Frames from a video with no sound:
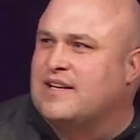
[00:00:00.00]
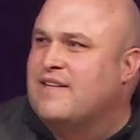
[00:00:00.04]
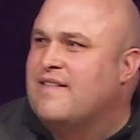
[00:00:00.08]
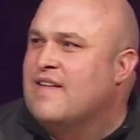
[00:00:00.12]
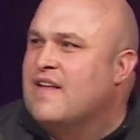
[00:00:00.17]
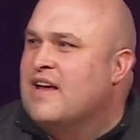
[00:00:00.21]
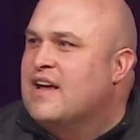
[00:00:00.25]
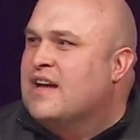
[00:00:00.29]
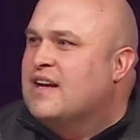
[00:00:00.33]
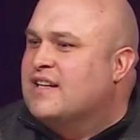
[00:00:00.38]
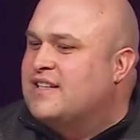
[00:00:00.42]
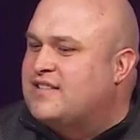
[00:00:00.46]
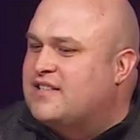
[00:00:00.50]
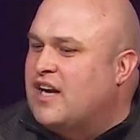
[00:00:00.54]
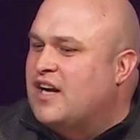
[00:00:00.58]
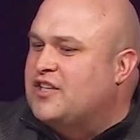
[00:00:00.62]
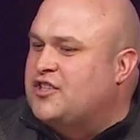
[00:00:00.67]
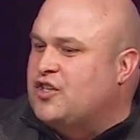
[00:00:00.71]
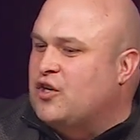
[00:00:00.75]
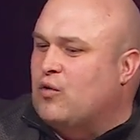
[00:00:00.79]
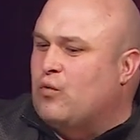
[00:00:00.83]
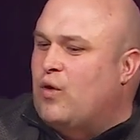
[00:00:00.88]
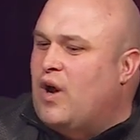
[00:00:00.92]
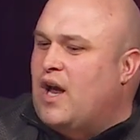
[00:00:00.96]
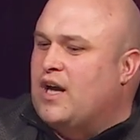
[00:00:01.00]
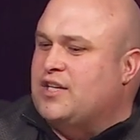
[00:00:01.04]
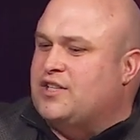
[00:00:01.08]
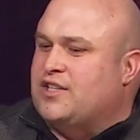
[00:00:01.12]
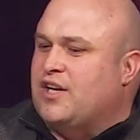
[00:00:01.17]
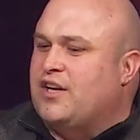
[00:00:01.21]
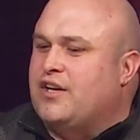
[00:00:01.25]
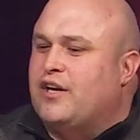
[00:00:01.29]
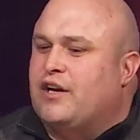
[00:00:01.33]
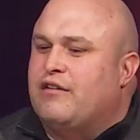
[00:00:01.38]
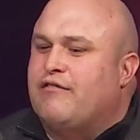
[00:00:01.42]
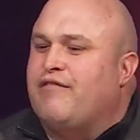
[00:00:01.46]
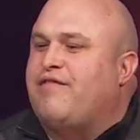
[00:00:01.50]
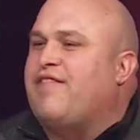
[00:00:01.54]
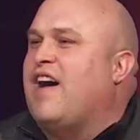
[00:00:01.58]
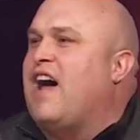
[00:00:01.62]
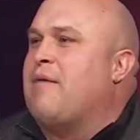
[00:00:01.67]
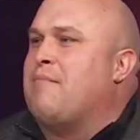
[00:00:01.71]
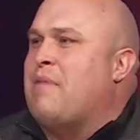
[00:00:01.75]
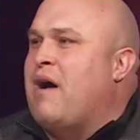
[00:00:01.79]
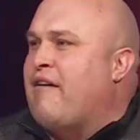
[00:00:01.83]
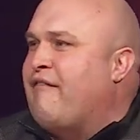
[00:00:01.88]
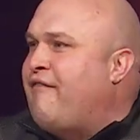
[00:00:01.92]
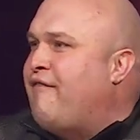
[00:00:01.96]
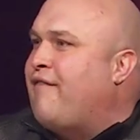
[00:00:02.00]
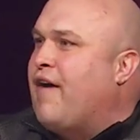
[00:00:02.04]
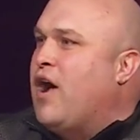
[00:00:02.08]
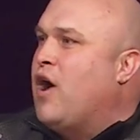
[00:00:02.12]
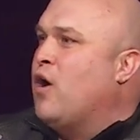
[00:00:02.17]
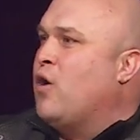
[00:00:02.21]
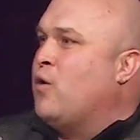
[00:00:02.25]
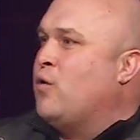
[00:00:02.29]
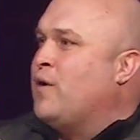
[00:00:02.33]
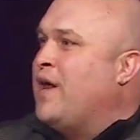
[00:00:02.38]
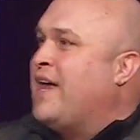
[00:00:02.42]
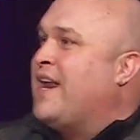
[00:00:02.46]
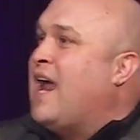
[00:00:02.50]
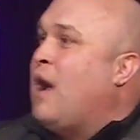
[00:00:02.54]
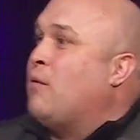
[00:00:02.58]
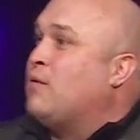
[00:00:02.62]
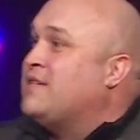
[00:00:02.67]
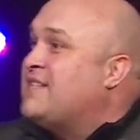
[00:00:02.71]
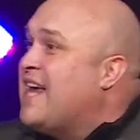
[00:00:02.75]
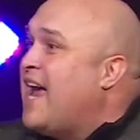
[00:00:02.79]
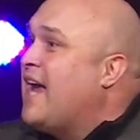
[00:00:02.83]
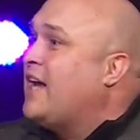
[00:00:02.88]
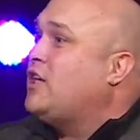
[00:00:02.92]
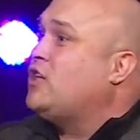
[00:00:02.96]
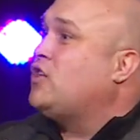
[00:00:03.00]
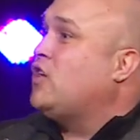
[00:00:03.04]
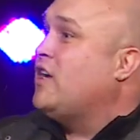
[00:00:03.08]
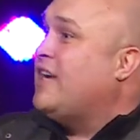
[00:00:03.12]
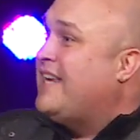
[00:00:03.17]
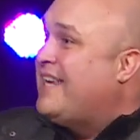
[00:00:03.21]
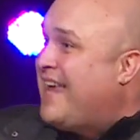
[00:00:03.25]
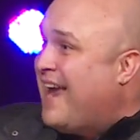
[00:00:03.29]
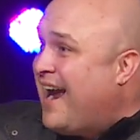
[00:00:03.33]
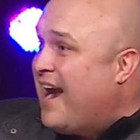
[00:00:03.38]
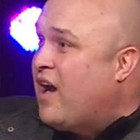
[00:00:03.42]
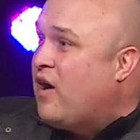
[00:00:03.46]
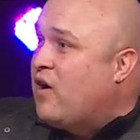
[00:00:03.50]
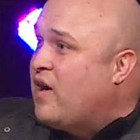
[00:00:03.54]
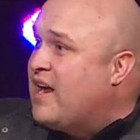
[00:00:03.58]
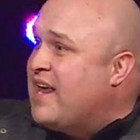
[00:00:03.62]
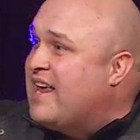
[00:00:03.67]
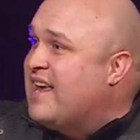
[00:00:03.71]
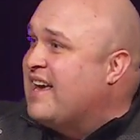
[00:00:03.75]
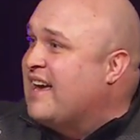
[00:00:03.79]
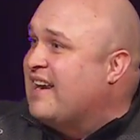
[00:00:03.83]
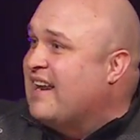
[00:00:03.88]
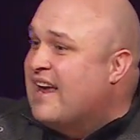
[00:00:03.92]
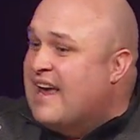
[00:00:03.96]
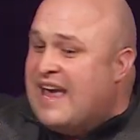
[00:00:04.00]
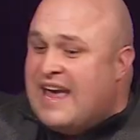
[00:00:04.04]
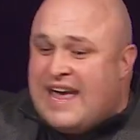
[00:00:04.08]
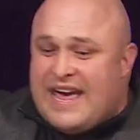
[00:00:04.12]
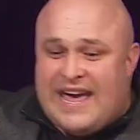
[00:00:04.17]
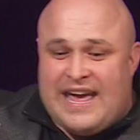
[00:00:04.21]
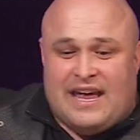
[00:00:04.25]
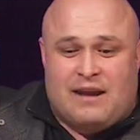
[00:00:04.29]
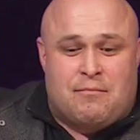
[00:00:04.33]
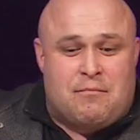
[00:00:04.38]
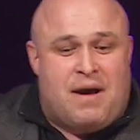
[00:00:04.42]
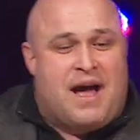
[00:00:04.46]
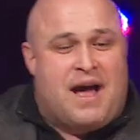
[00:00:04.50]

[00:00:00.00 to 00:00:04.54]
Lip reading: in such a rush and couldn't find my phone, and I was actually carrying it in